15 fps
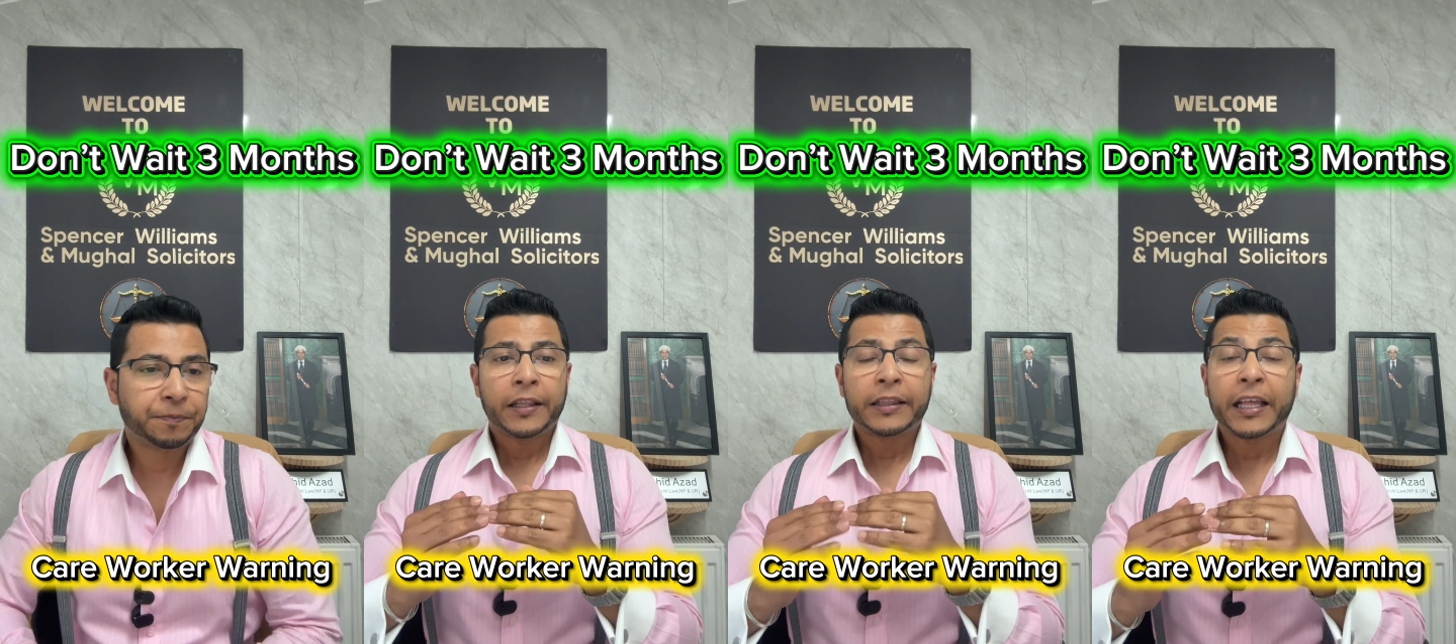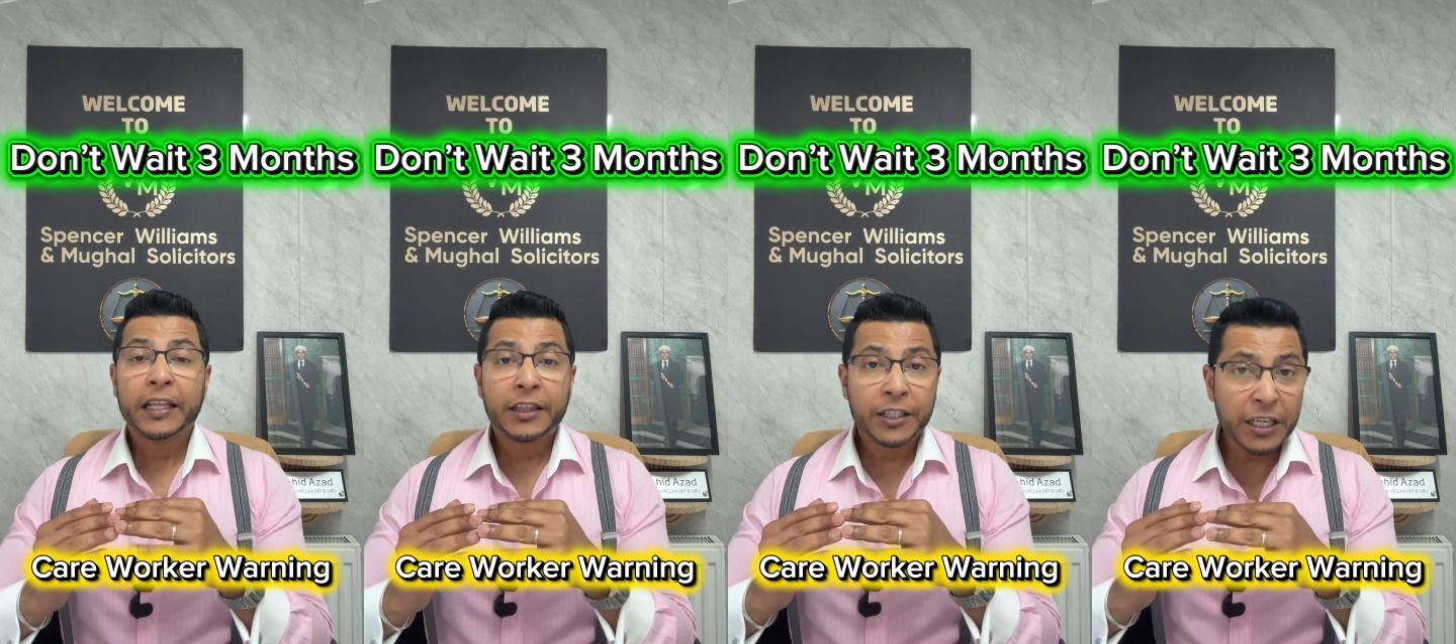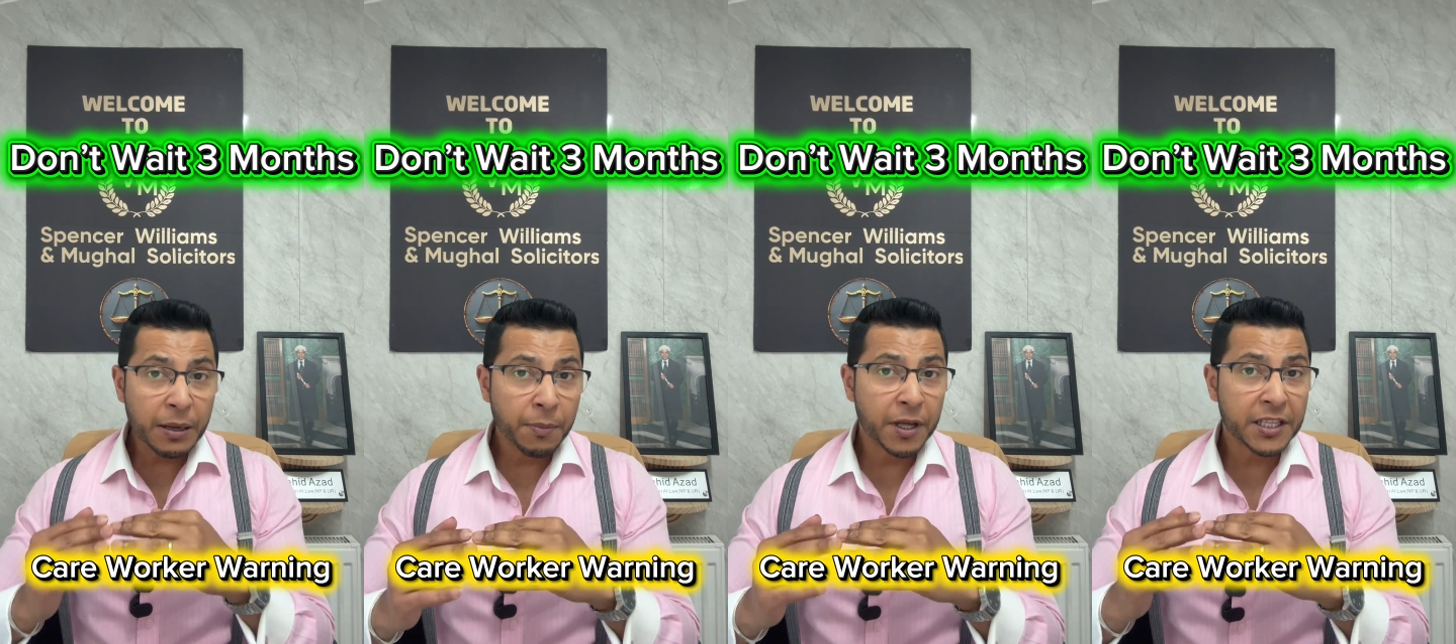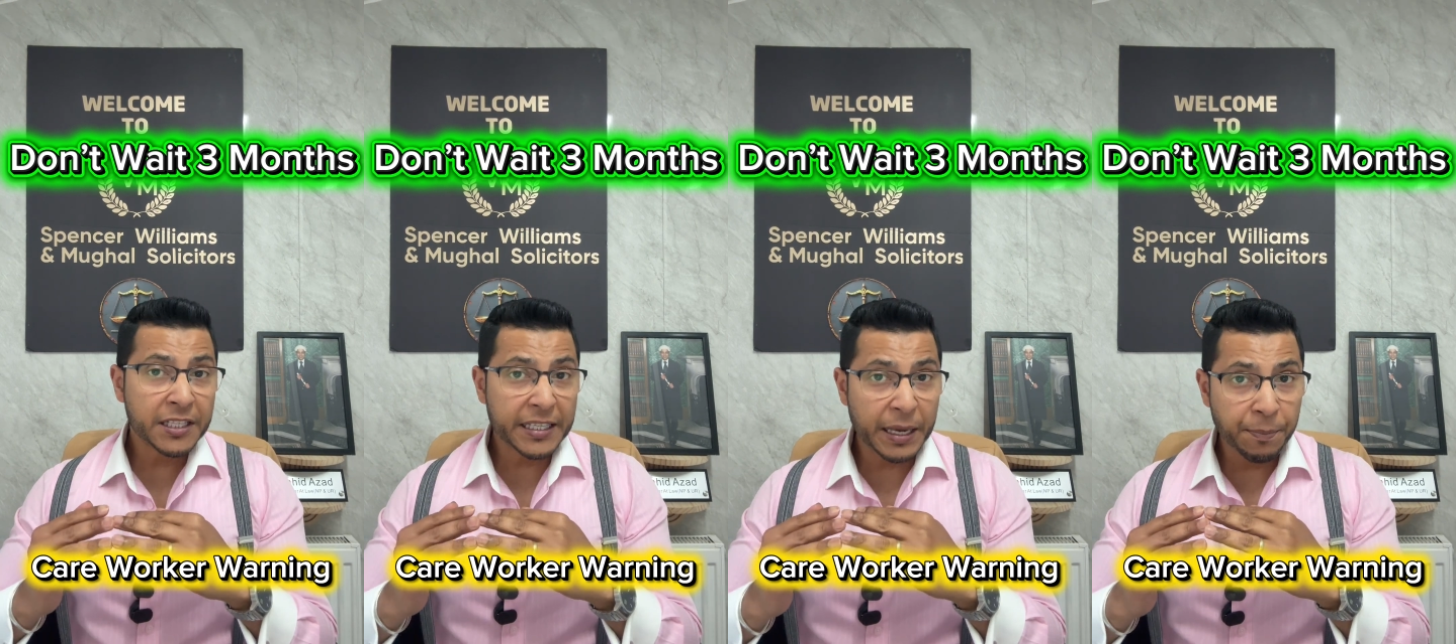The 3
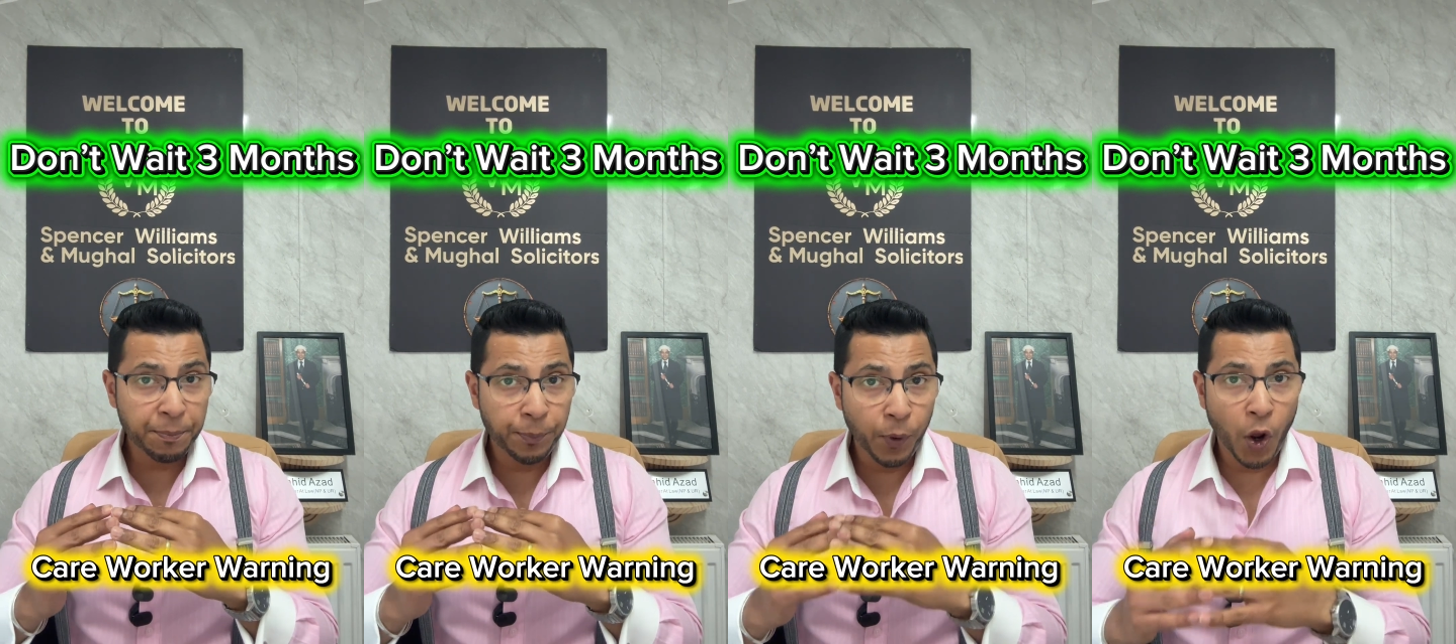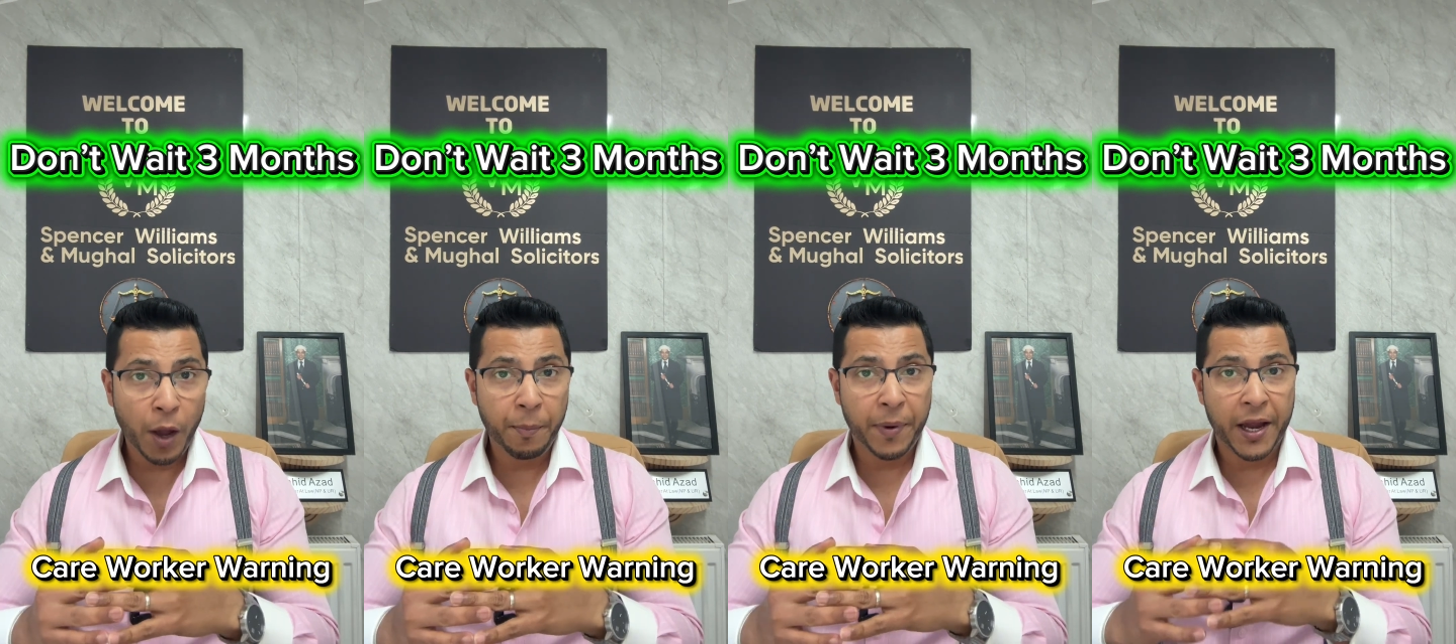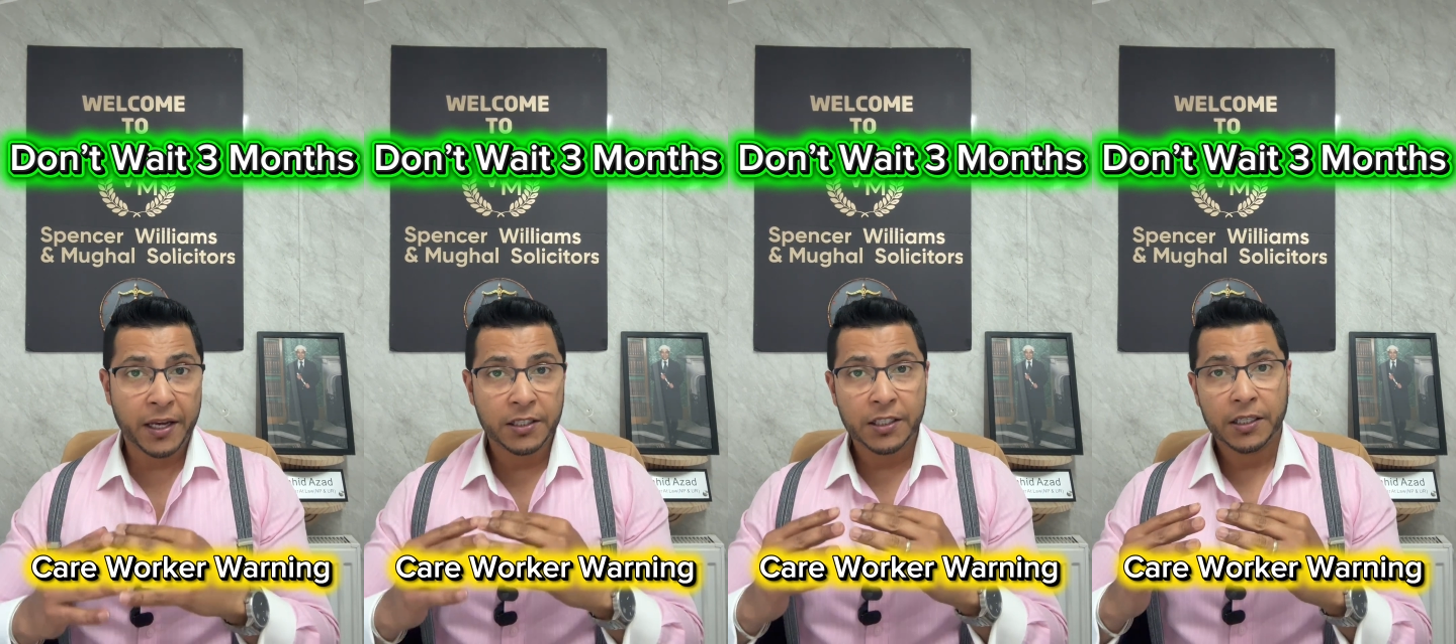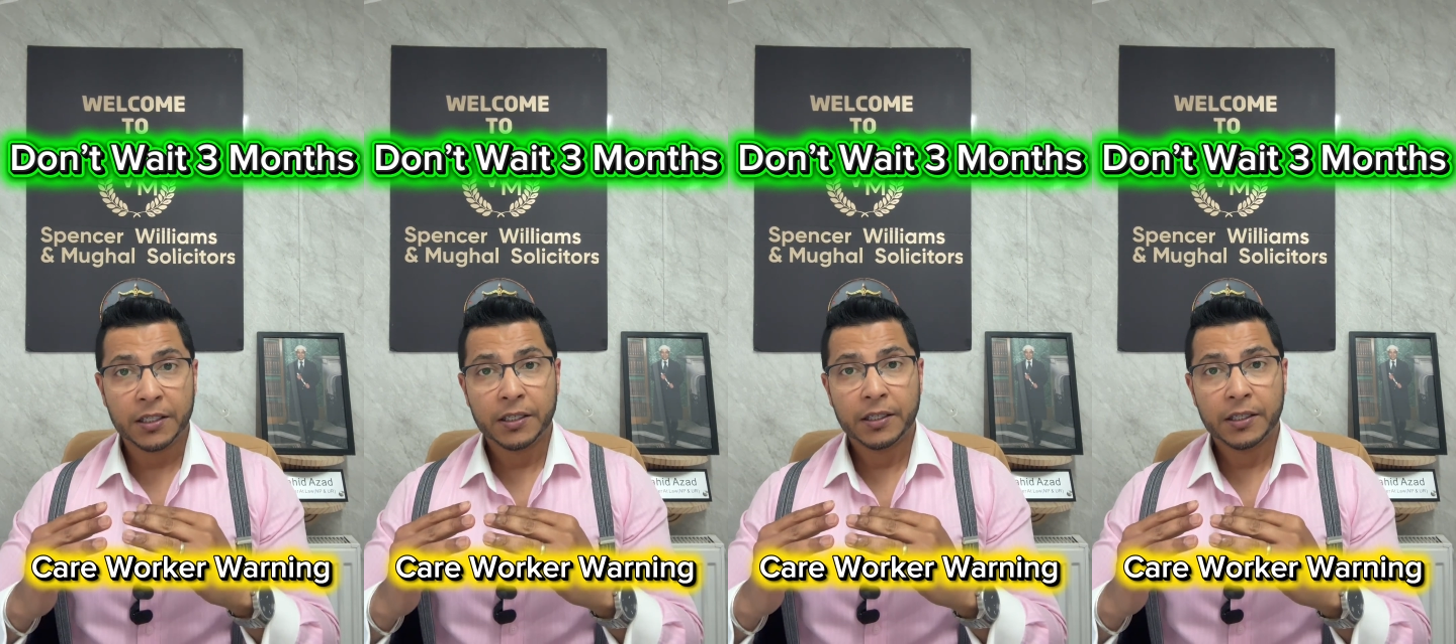months employment